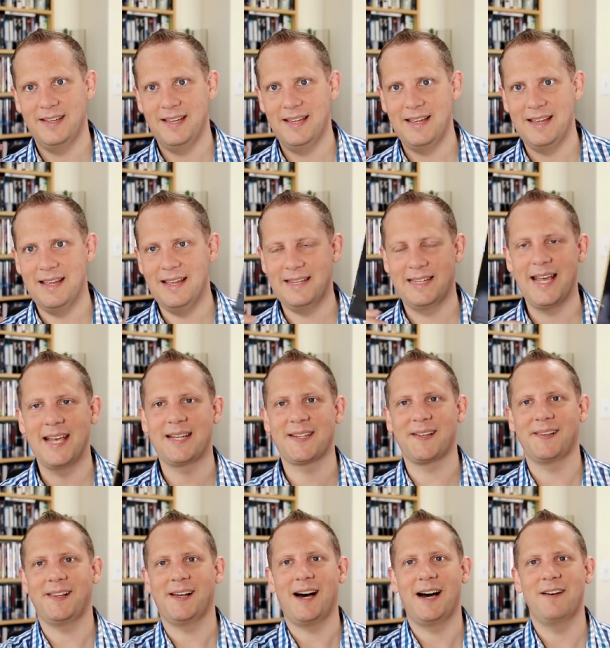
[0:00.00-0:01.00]
It
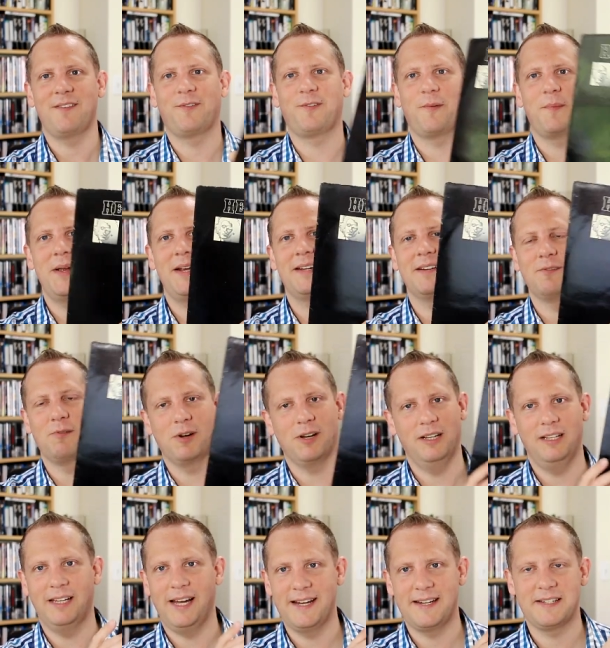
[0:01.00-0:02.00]
takes a lot for me to
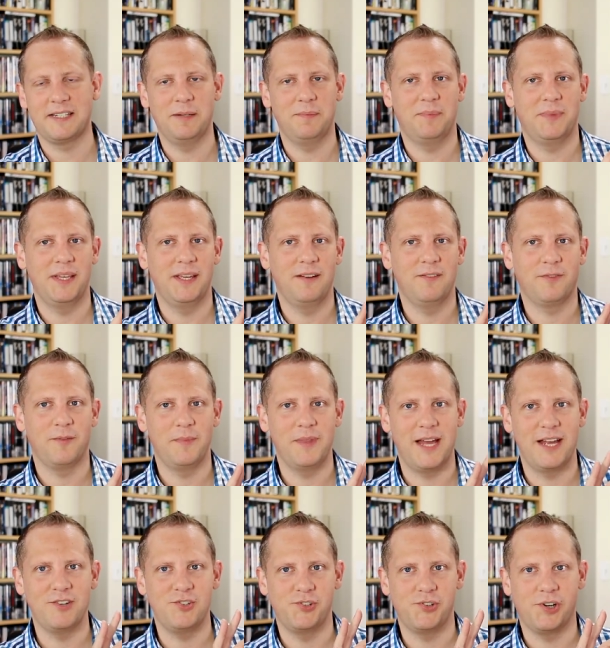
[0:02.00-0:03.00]
really like something
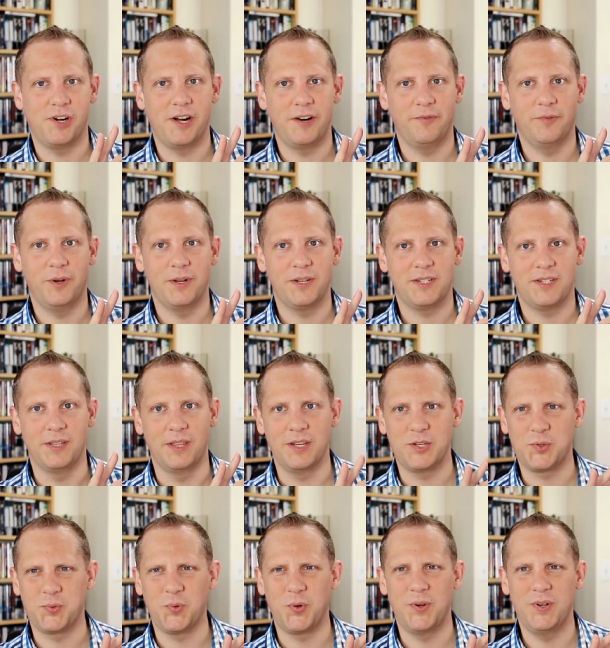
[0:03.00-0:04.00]
from that genre, so
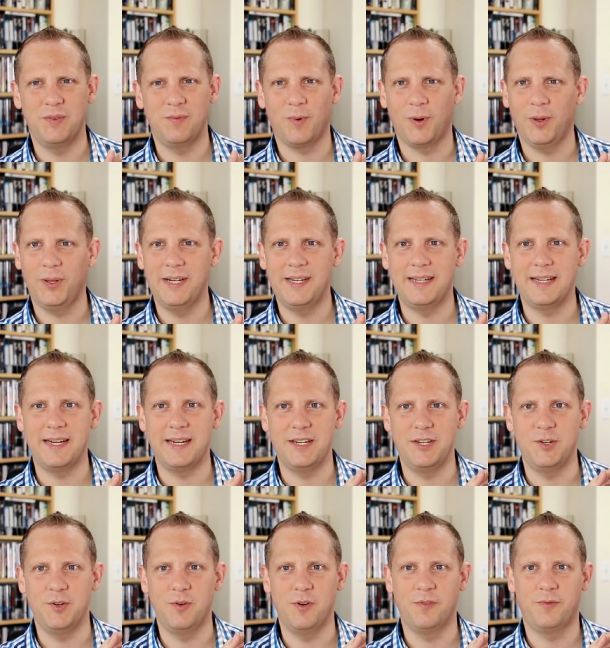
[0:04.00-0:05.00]
this one really
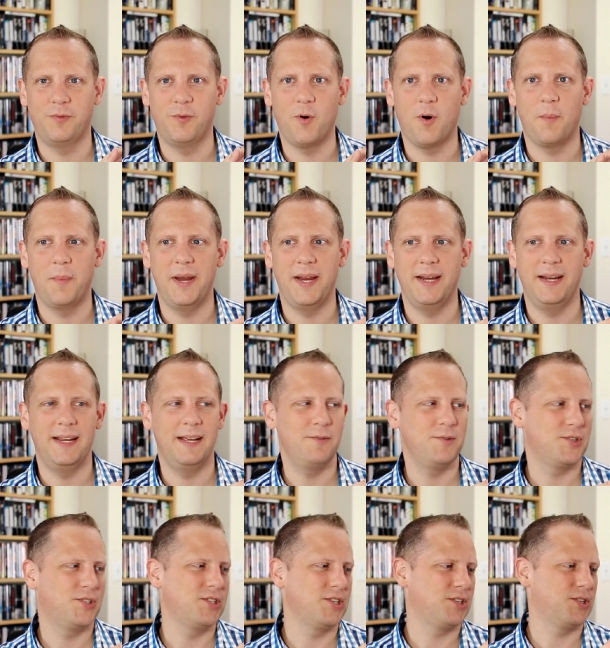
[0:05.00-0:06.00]
didn't do it for me. It
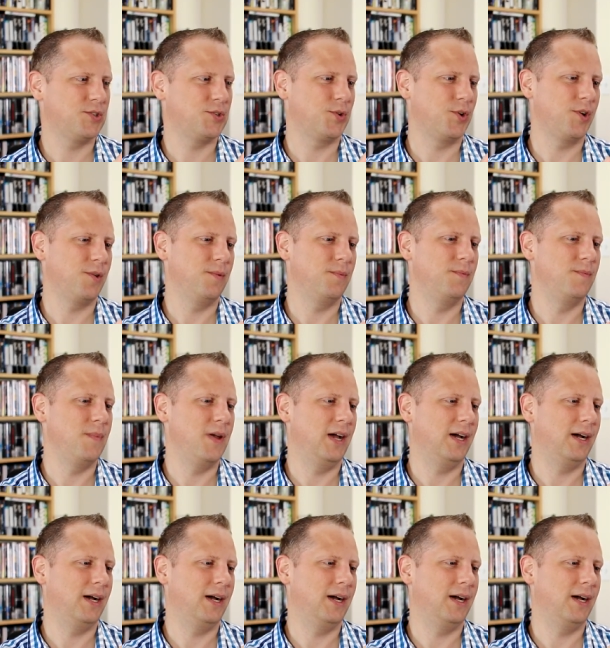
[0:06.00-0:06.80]
was just sort of